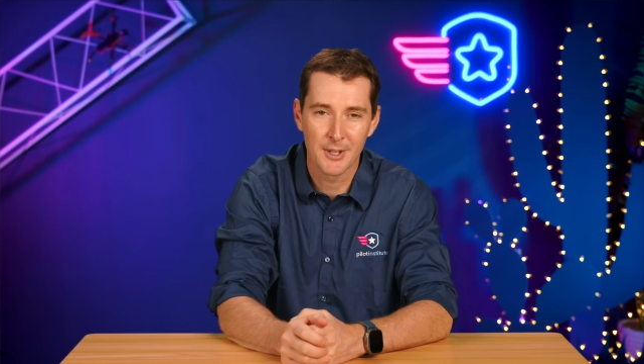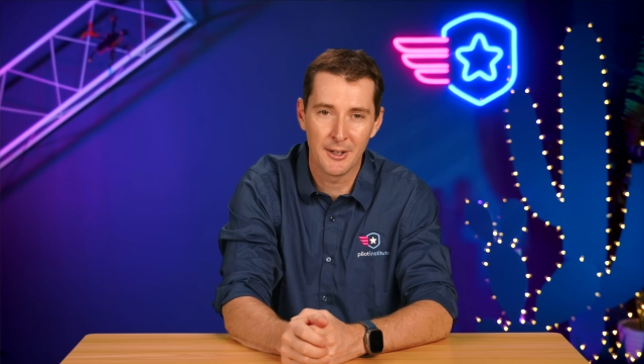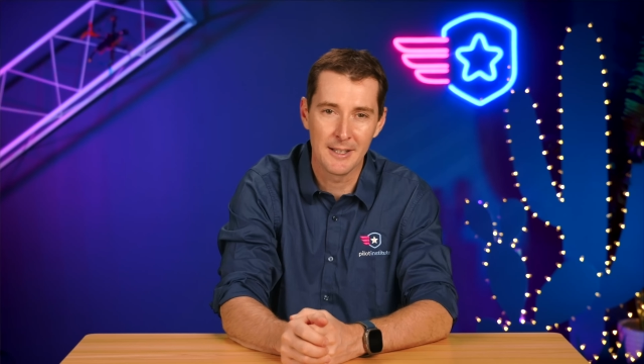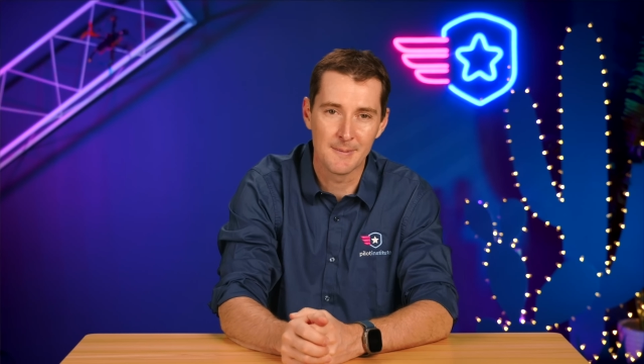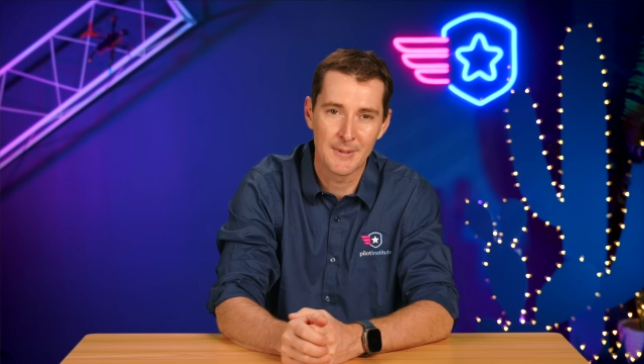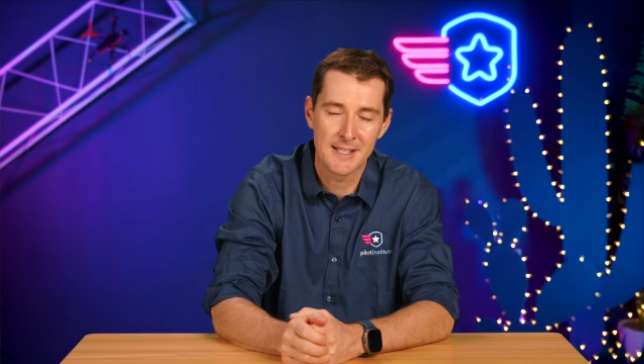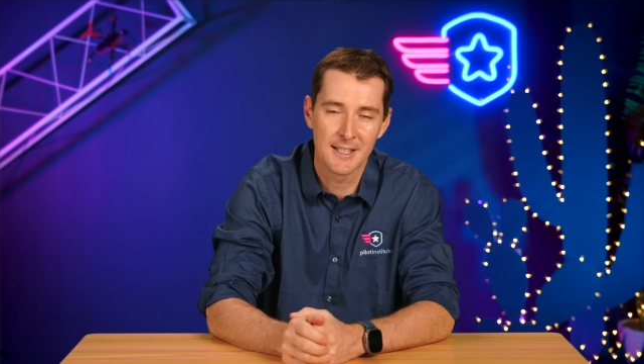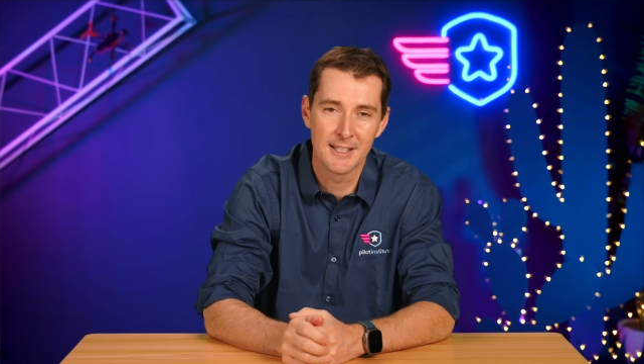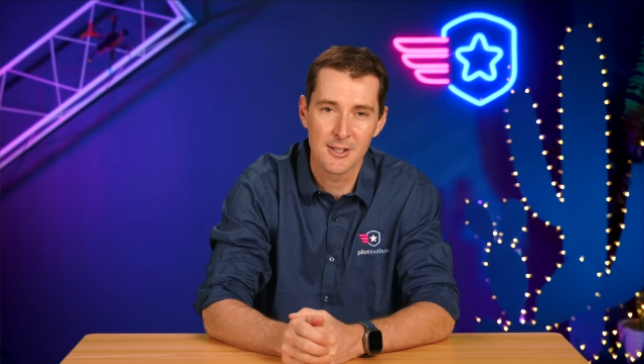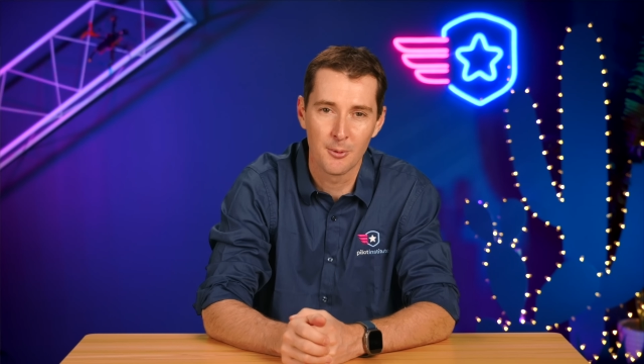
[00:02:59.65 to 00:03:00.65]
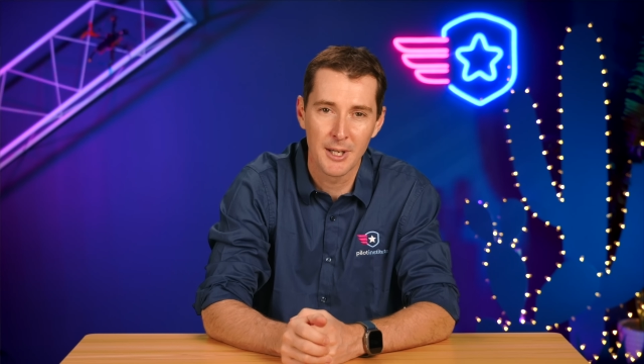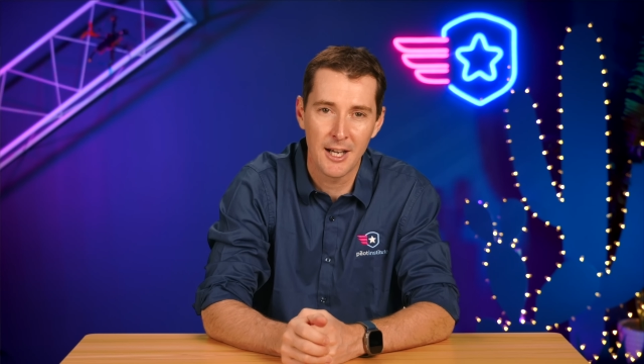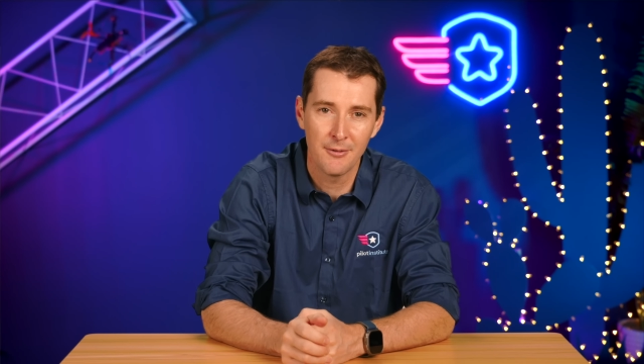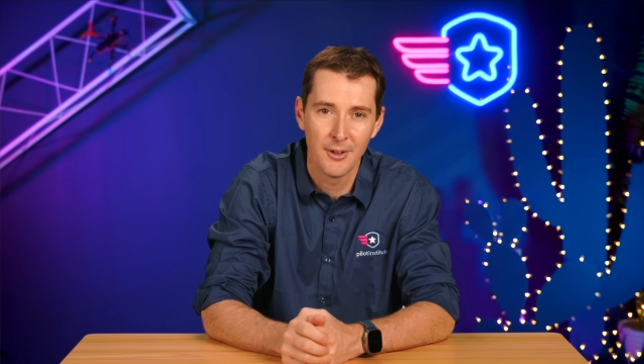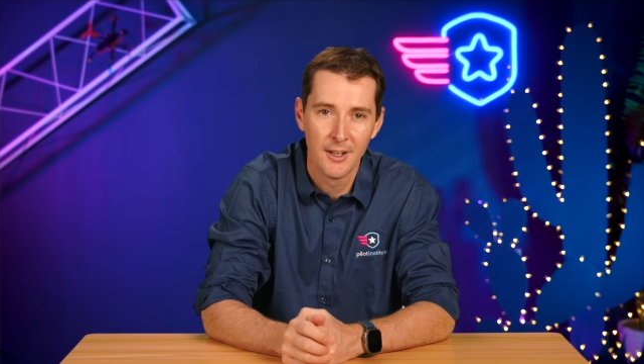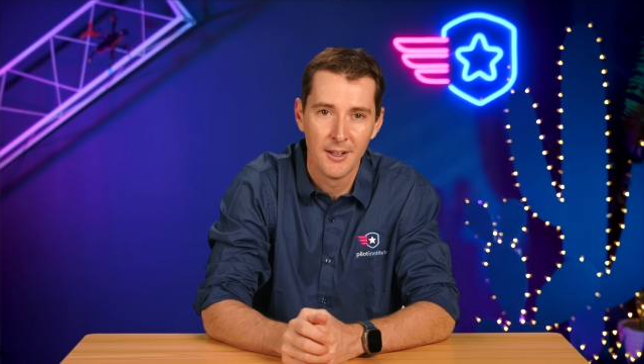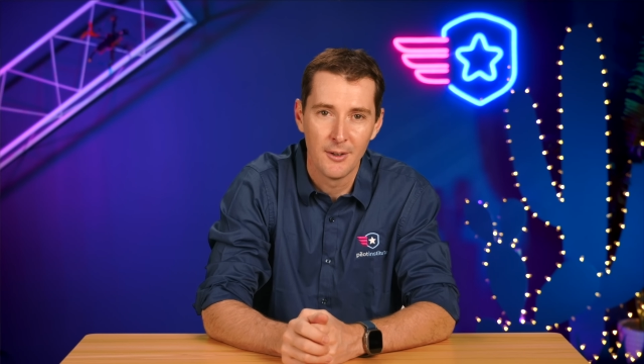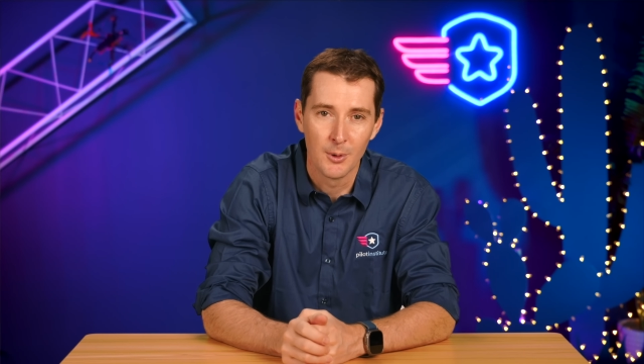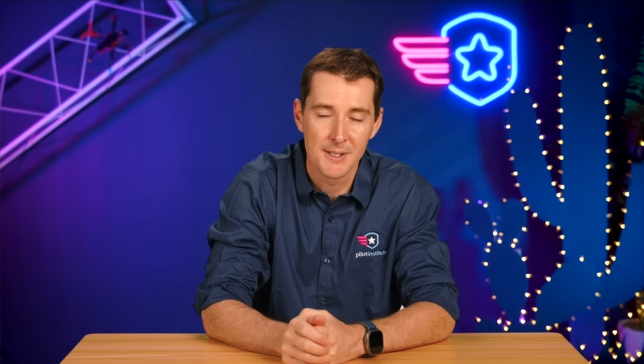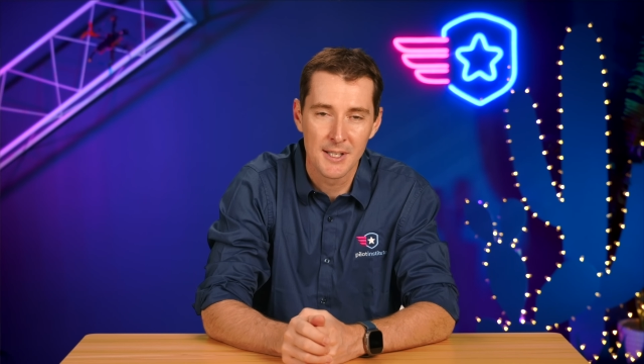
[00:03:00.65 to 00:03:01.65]
All right, that's it. That's all we have.
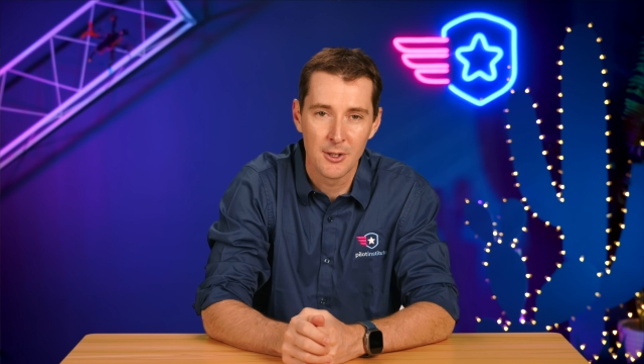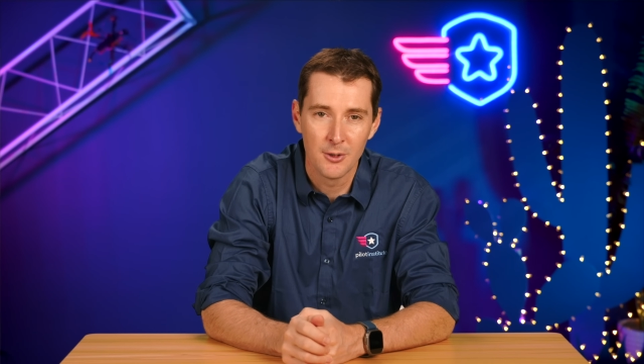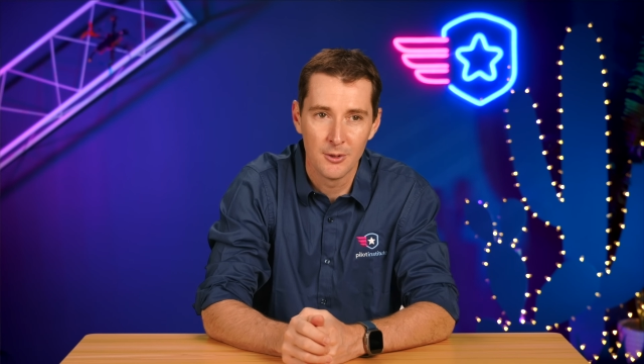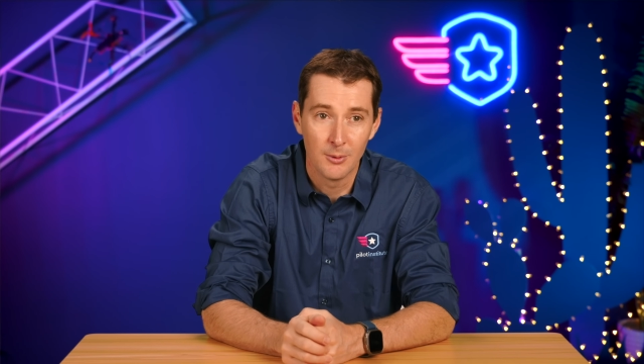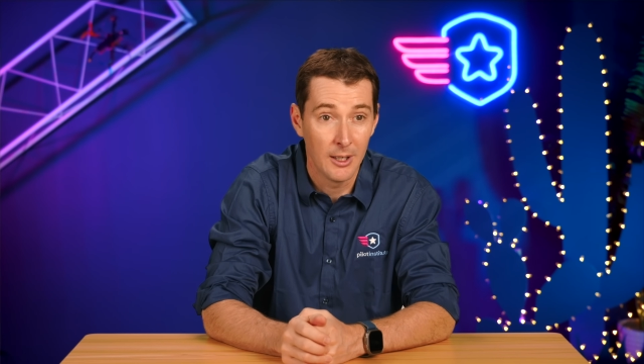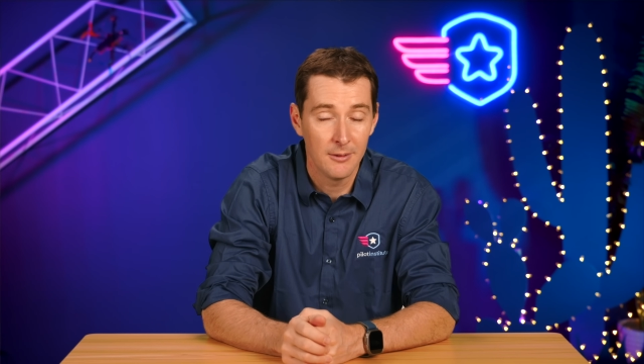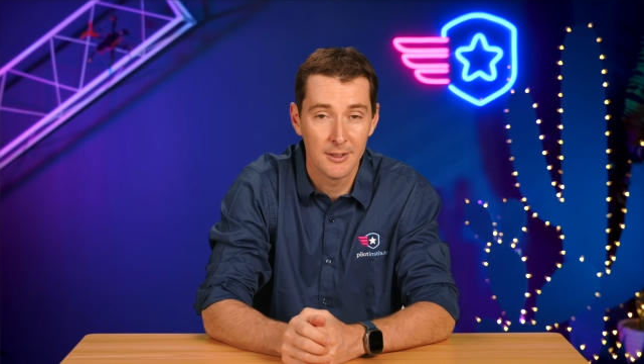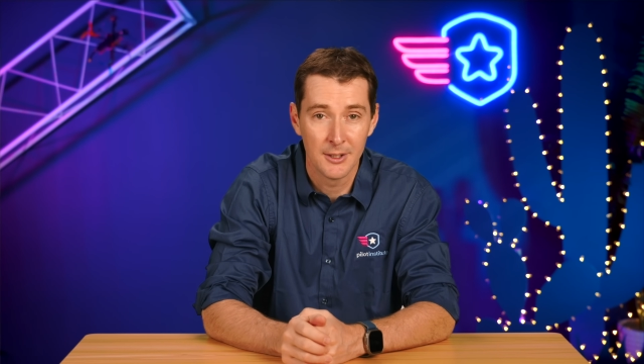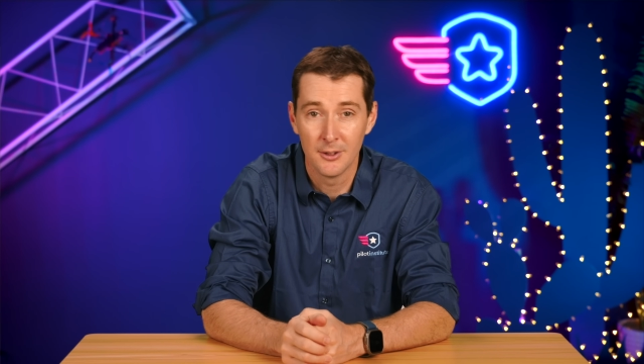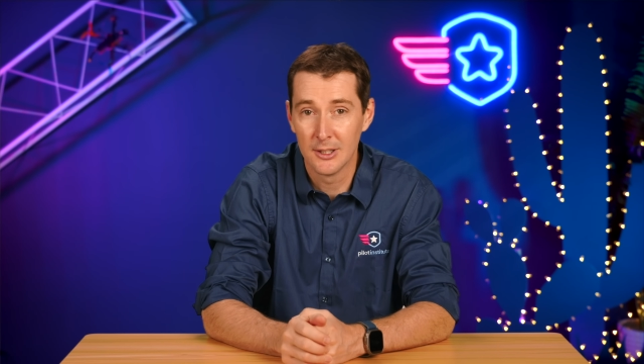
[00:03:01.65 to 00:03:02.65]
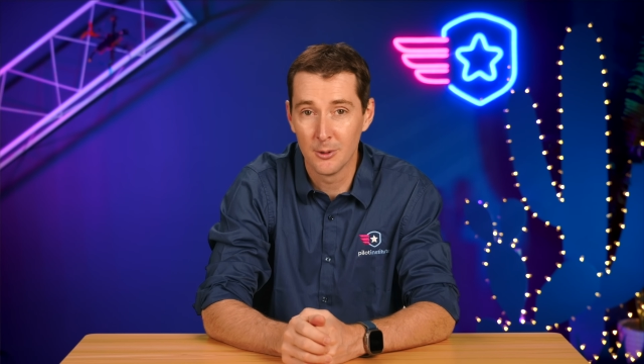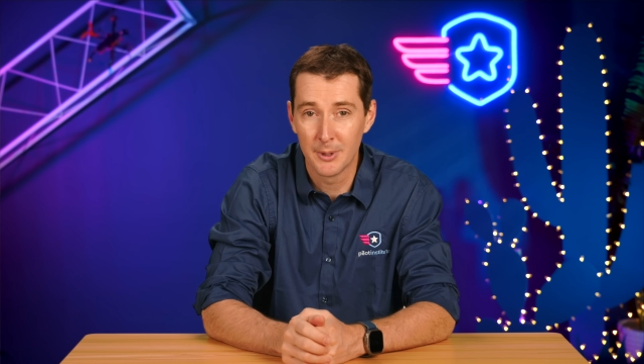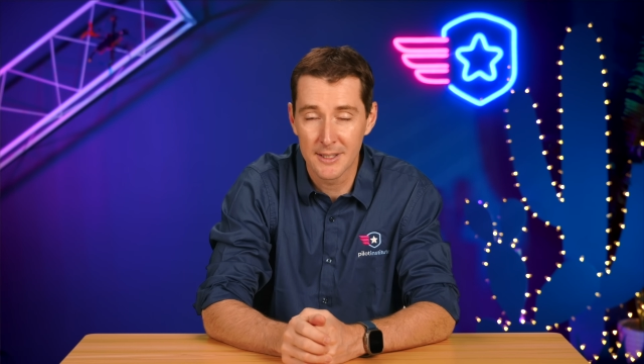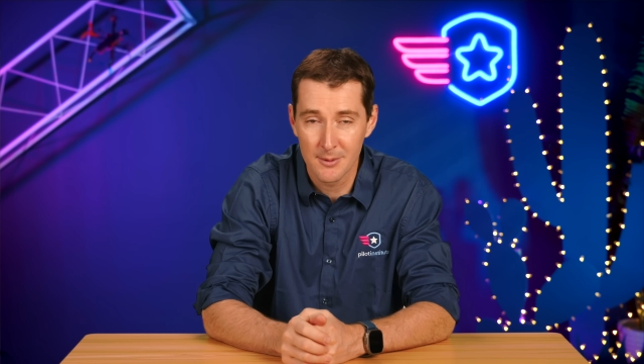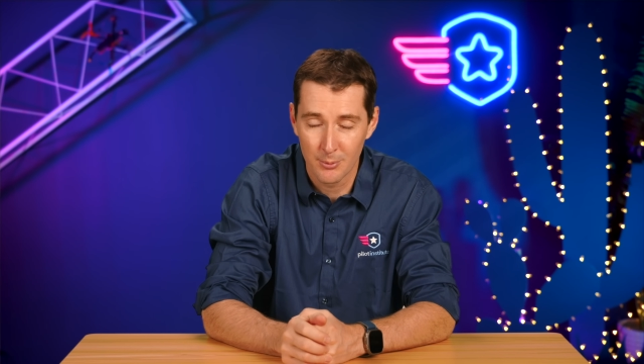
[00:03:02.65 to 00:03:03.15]
We'll see you well in a little bit,